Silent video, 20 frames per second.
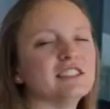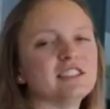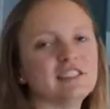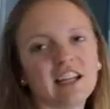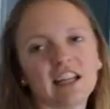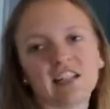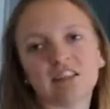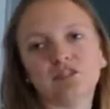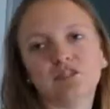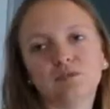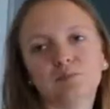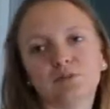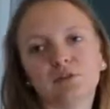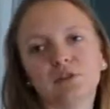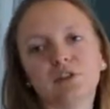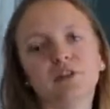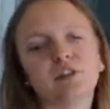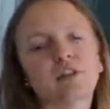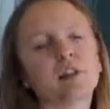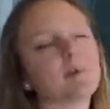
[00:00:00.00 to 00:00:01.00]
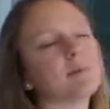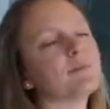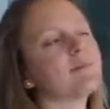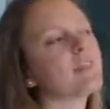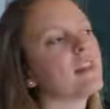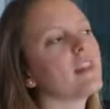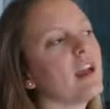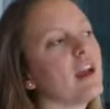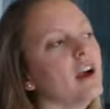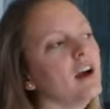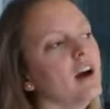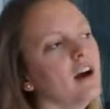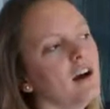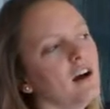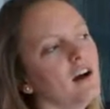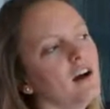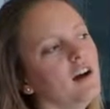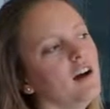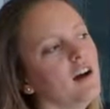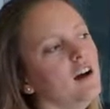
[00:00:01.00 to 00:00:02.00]
a Danish book,
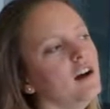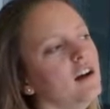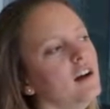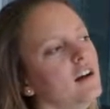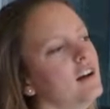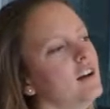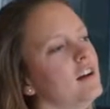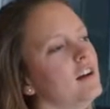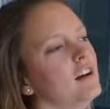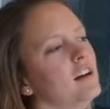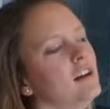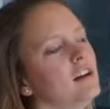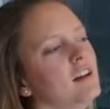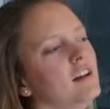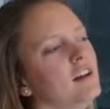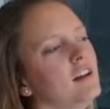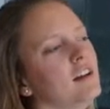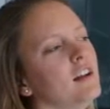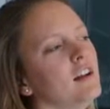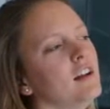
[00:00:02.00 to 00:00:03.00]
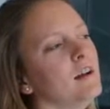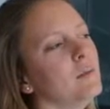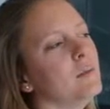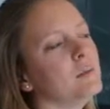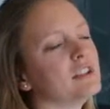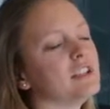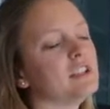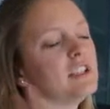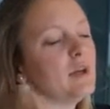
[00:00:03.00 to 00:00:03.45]
because